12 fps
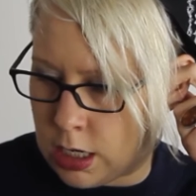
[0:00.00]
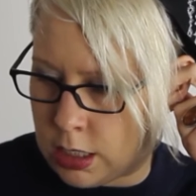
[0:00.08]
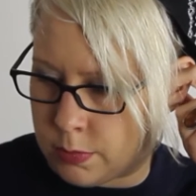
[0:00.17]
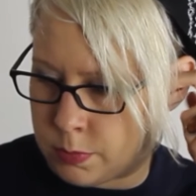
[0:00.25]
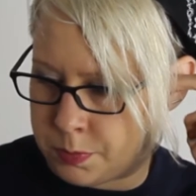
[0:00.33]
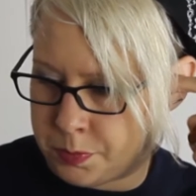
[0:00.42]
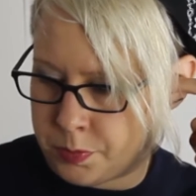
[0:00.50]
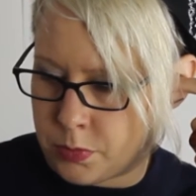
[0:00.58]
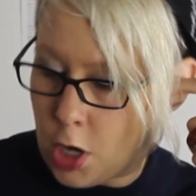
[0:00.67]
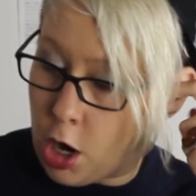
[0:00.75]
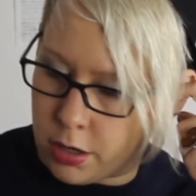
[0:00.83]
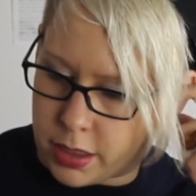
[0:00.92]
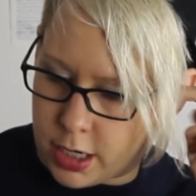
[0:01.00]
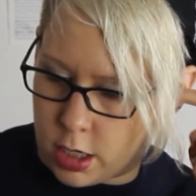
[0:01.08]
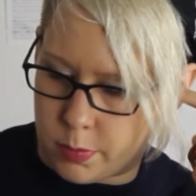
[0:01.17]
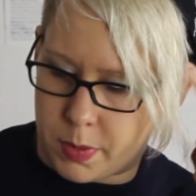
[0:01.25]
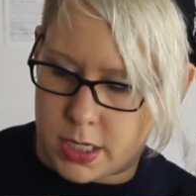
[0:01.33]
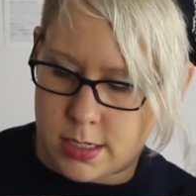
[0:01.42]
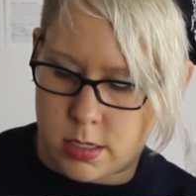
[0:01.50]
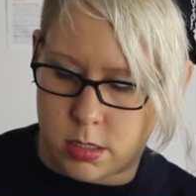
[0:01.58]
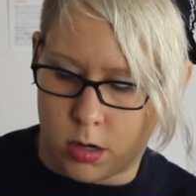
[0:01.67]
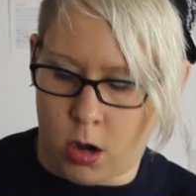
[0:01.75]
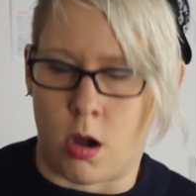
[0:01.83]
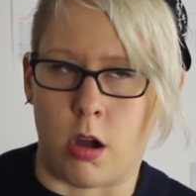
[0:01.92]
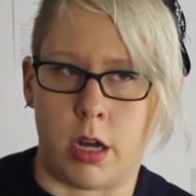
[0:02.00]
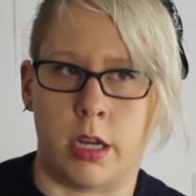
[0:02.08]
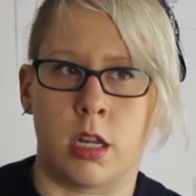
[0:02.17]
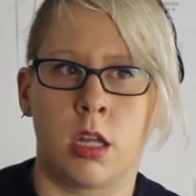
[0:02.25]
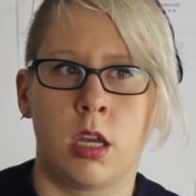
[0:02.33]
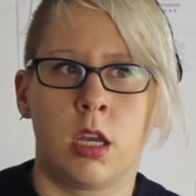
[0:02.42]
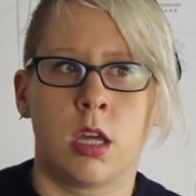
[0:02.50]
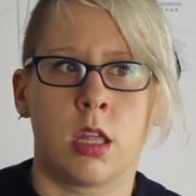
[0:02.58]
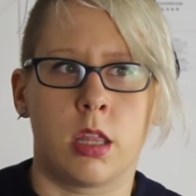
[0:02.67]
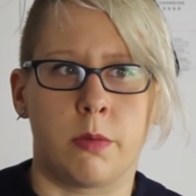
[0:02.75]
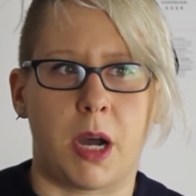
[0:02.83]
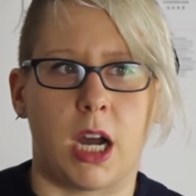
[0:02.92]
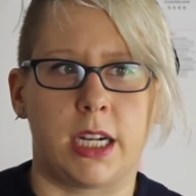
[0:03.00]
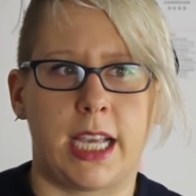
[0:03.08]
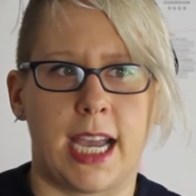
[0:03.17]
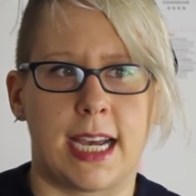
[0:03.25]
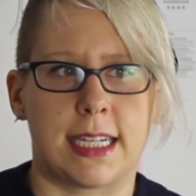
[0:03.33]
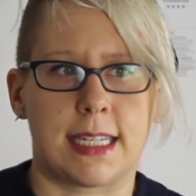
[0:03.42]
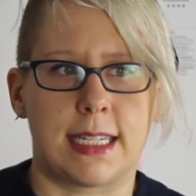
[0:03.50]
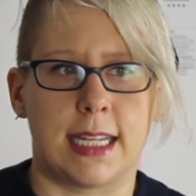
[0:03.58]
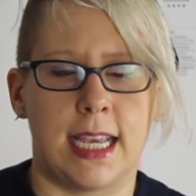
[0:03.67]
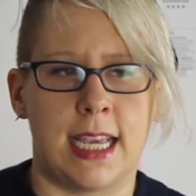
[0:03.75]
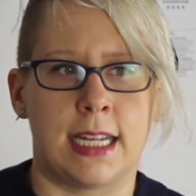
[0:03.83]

um, art therapists on the podcast.